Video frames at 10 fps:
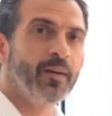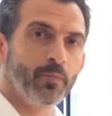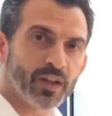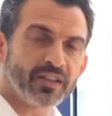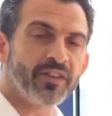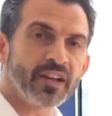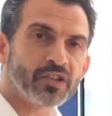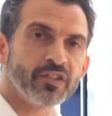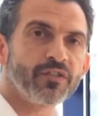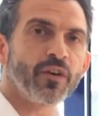
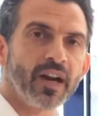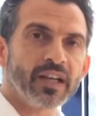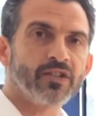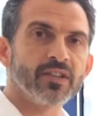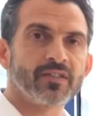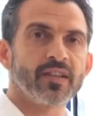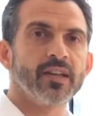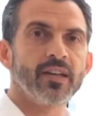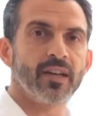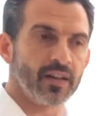Motivation for agents
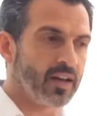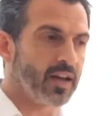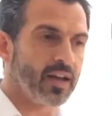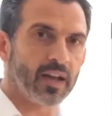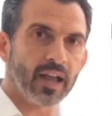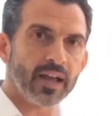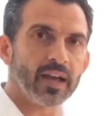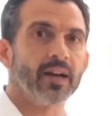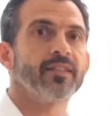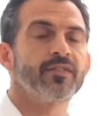in like
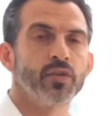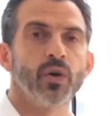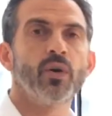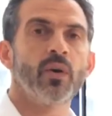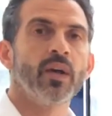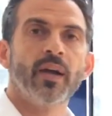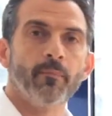us, you know,